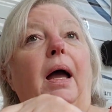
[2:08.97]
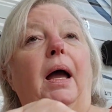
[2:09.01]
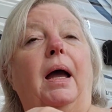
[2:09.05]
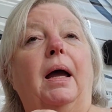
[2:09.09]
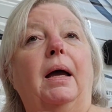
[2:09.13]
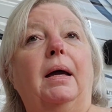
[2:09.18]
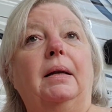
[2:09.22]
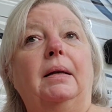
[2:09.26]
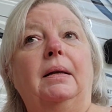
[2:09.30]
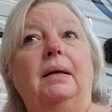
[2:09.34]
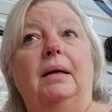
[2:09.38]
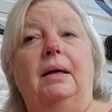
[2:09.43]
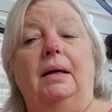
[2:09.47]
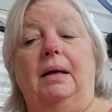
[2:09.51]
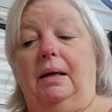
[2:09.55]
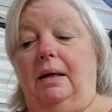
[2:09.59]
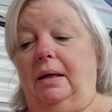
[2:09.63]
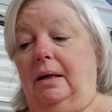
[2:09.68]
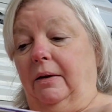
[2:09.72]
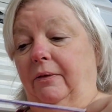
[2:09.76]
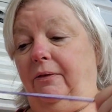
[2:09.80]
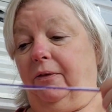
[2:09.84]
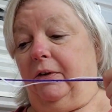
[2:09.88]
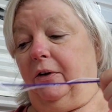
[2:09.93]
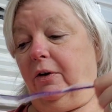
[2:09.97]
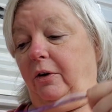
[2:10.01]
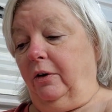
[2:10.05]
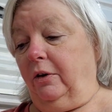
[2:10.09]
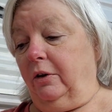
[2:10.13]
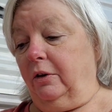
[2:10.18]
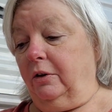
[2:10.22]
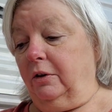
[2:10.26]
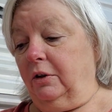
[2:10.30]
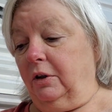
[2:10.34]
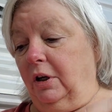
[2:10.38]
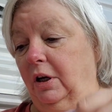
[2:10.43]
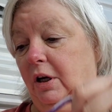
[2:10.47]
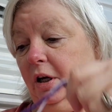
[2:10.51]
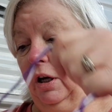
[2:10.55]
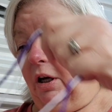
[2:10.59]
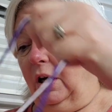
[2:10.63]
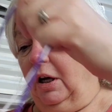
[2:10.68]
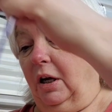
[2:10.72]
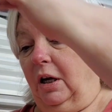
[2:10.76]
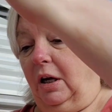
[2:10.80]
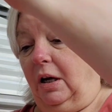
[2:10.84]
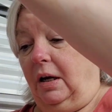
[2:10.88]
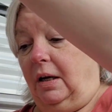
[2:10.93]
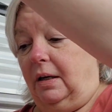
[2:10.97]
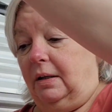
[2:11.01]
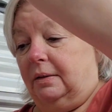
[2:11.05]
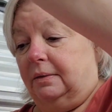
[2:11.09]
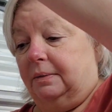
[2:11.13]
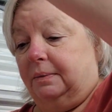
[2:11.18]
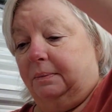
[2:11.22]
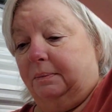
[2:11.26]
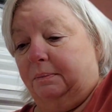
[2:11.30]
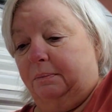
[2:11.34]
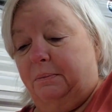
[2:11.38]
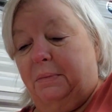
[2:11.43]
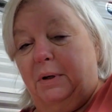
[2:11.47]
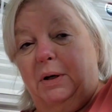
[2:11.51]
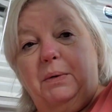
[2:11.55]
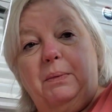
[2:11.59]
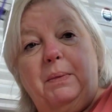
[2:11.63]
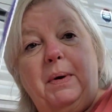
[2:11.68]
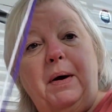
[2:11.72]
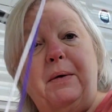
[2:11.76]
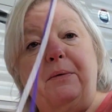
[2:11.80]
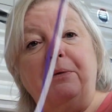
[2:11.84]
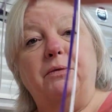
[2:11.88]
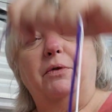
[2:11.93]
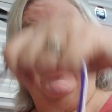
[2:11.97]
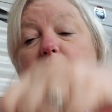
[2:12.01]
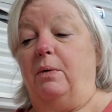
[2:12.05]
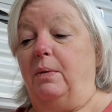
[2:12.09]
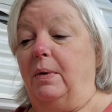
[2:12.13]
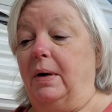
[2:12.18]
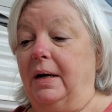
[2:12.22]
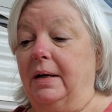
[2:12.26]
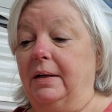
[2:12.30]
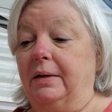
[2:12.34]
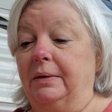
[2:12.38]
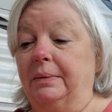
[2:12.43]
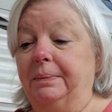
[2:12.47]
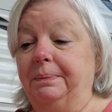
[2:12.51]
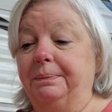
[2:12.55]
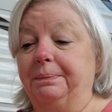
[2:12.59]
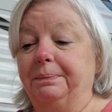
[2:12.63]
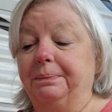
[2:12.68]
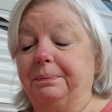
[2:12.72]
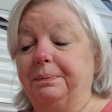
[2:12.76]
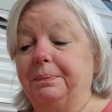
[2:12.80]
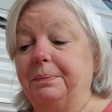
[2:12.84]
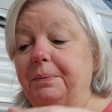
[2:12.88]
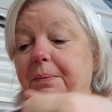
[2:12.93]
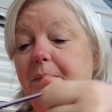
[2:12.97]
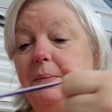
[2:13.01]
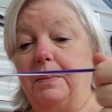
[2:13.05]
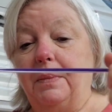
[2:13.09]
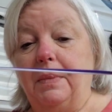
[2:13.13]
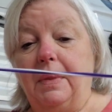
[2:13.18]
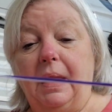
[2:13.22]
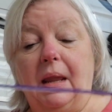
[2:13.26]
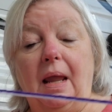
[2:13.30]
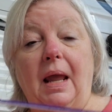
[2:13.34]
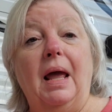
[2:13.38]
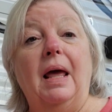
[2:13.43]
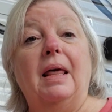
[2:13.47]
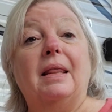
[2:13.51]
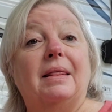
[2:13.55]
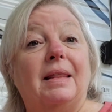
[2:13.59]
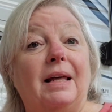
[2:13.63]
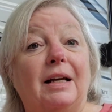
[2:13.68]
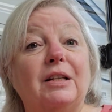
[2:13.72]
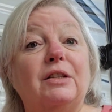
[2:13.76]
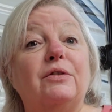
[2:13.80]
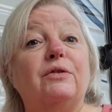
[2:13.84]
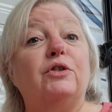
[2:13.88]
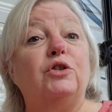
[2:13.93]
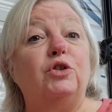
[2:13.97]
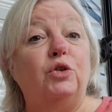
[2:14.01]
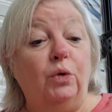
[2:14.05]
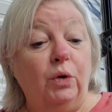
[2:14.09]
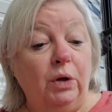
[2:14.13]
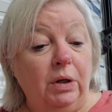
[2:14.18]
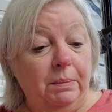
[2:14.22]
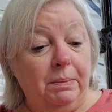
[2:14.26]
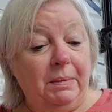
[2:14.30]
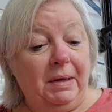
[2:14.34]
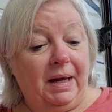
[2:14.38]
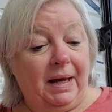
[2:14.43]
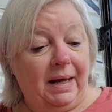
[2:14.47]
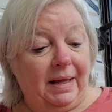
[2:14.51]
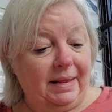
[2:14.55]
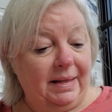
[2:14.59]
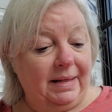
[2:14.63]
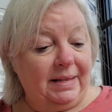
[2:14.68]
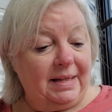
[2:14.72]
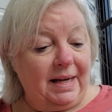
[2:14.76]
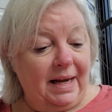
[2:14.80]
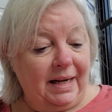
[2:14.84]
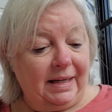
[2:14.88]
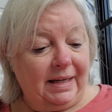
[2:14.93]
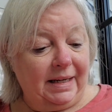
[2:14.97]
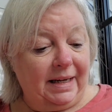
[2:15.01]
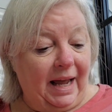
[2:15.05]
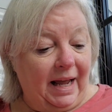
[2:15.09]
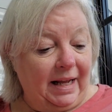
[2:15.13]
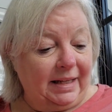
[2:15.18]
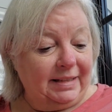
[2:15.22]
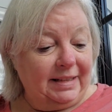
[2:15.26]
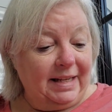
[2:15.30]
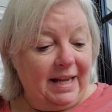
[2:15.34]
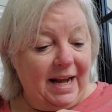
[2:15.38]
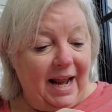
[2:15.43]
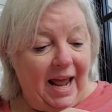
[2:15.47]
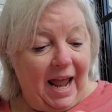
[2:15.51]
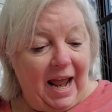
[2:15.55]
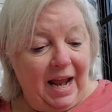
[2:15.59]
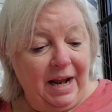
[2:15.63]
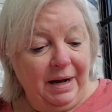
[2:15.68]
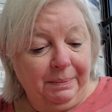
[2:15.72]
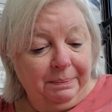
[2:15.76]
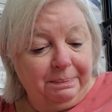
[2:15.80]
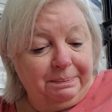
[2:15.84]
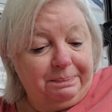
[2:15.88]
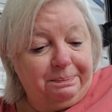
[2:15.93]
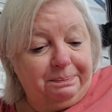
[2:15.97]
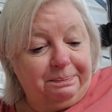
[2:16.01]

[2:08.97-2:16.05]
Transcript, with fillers: And if you're uh, been around for a while, thanks for joining me on the deck again today.